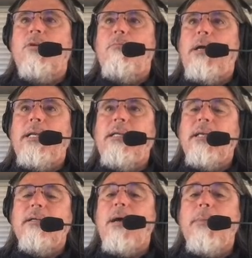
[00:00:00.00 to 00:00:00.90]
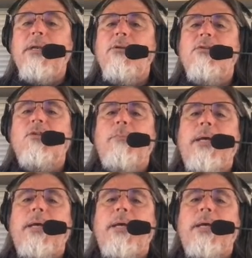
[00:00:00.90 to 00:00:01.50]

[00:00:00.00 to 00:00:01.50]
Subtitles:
So money did come into the